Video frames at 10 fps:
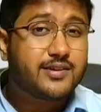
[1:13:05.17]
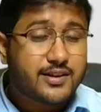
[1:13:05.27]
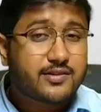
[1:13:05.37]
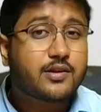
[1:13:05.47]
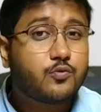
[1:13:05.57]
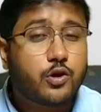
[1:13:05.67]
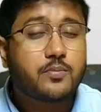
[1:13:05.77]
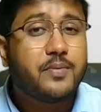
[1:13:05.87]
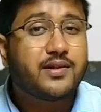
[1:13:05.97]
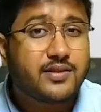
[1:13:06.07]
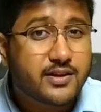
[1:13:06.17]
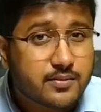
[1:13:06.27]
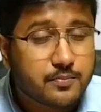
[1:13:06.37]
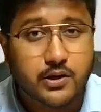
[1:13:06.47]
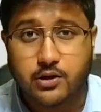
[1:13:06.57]
This is what makes
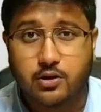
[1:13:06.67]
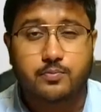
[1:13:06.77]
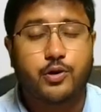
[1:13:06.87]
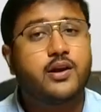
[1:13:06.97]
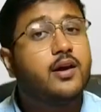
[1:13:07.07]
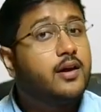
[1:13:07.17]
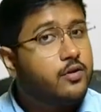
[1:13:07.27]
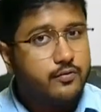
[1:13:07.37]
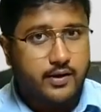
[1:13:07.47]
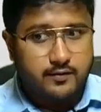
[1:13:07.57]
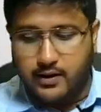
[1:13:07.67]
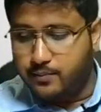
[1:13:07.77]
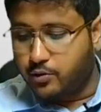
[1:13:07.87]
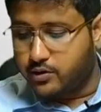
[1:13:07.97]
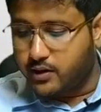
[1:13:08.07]
this particular point very, very
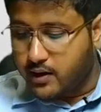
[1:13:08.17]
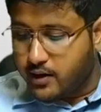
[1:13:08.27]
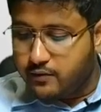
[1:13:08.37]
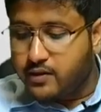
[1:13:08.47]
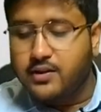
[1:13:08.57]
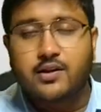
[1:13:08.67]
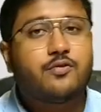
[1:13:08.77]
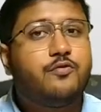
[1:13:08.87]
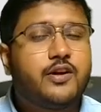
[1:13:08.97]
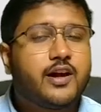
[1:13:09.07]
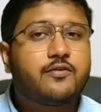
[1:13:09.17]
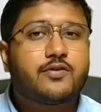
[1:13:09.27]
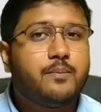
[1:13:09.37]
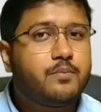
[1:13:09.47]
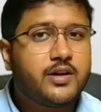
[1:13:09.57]
important. With this, we
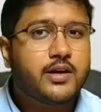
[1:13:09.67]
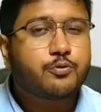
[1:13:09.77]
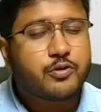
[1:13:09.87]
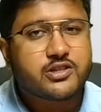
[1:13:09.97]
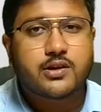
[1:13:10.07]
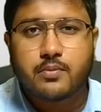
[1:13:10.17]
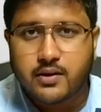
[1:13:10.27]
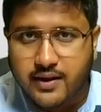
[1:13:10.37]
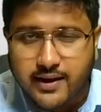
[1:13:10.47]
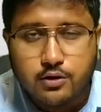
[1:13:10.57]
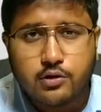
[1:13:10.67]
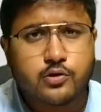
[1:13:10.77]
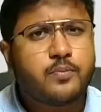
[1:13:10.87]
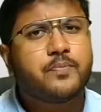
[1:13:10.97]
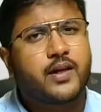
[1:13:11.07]
have completed question number 9
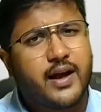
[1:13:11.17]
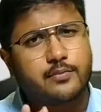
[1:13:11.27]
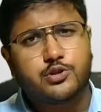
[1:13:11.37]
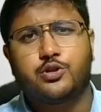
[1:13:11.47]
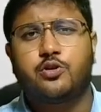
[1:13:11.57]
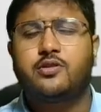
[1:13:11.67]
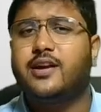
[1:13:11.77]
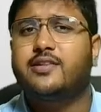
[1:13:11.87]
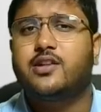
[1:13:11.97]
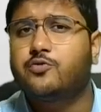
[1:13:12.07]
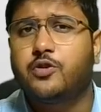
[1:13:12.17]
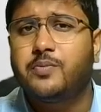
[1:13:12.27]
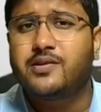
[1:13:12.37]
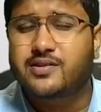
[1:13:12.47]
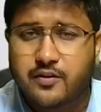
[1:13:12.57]
also. I'm sure that this
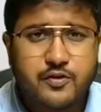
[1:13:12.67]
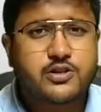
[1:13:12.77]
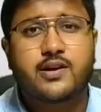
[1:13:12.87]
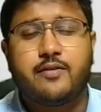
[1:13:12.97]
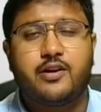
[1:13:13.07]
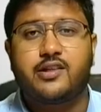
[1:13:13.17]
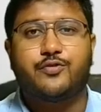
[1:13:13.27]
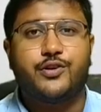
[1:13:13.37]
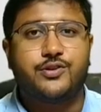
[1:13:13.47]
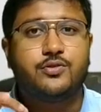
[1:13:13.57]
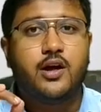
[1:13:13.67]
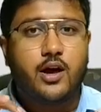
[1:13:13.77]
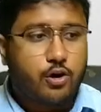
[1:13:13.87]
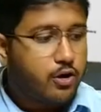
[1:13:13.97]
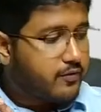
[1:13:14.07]
would be sufficient evidence for you
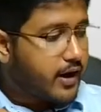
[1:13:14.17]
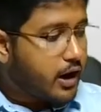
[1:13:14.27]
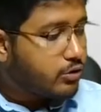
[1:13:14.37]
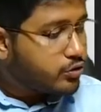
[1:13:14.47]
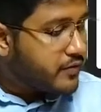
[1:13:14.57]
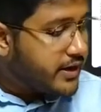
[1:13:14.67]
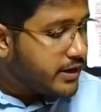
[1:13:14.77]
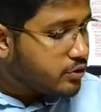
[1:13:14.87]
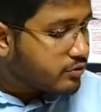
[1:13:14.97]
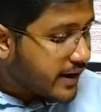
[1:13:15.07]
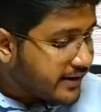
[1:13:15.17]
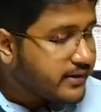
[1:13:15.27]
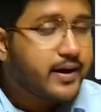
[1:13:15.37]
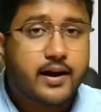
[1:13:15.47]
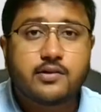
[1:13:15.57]
of how do we need to write
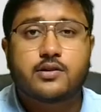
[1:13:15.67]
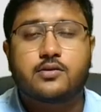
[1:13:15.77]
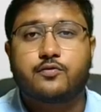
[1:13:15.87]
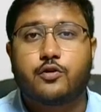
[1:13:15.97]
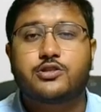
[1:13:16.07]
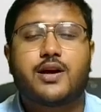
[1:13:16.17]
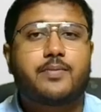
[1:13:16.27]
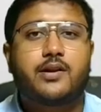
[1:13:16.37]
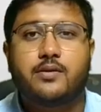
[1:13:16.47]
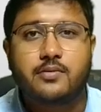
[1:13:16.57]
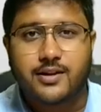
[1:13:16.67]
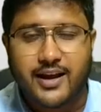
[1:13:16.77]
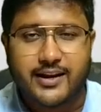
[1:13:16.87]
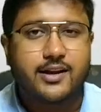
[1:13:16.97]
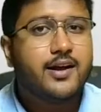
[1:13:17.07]
the answers for chapter number
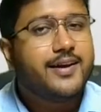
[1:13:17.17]
9.